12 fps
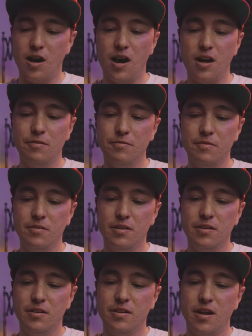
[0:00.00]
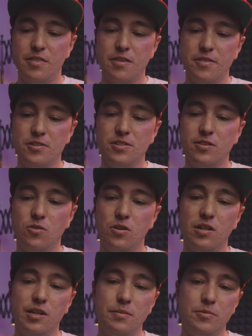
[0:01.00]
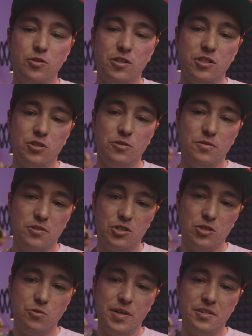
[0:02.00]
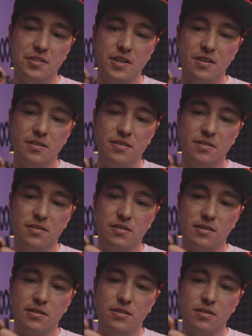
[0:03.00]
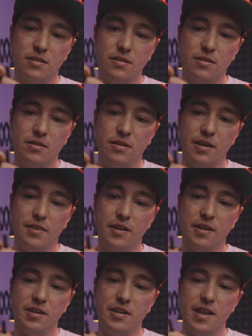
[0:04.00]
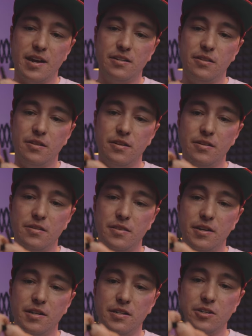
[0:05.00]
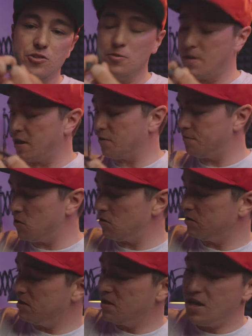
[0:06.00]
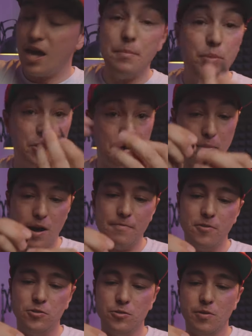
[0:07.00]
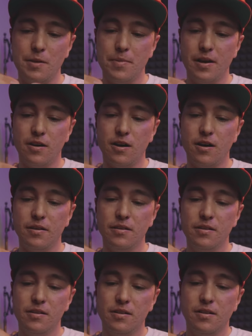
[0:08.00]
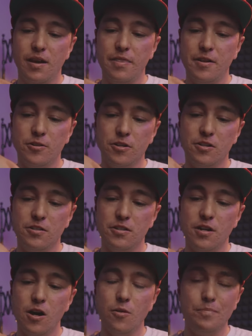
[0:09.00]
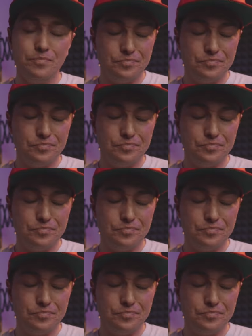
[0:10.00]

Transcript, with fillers: off and then this little clip, you can just squeeze it and then connect the, the condenser microphone and put the pop filter right back on and then you're good to go.